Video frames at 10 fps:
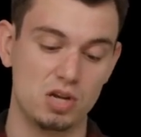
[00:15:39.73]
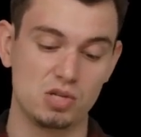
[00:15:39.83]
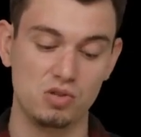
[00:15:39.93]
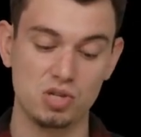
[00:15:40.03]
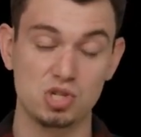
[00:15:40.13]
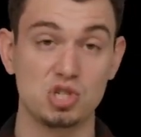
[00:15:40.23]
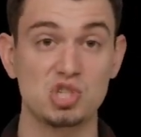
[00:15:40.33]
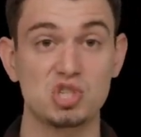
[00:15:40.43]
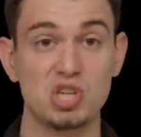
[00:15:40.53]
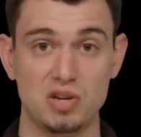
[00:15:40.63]
So this
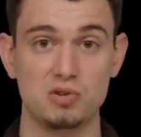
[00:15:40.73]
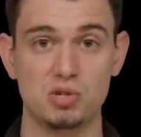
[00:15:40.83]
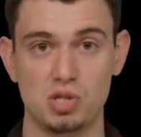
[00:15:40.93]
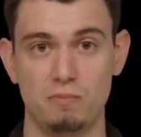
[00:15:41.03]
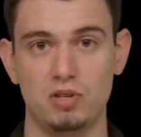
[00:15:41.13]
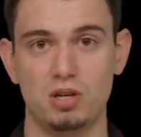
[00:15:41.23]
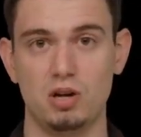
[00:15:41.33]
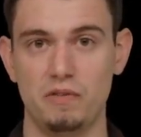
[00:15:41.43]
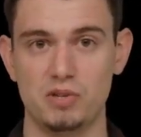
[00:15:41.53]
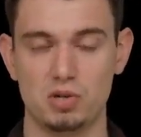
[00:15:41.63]
just centers something
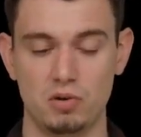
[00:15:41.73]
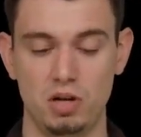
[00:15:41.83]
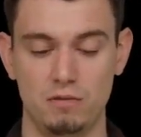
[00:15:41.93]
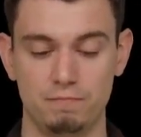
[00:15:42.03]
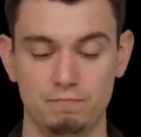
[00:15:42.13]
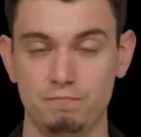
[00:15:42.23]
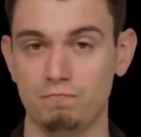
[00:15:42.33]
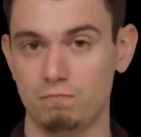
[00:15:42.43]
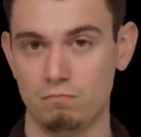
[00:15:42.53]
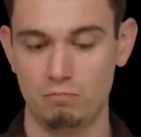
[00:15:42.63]
on the screen.
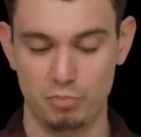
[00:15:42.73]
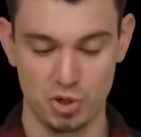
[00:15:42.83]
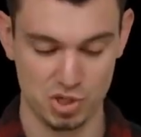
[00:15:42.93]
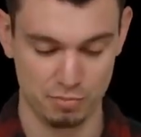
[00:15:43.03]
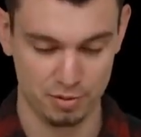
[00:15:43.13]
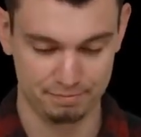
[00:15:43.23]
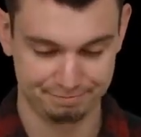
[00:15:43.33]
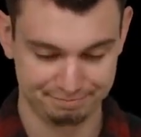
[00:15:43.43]
Pretty simple.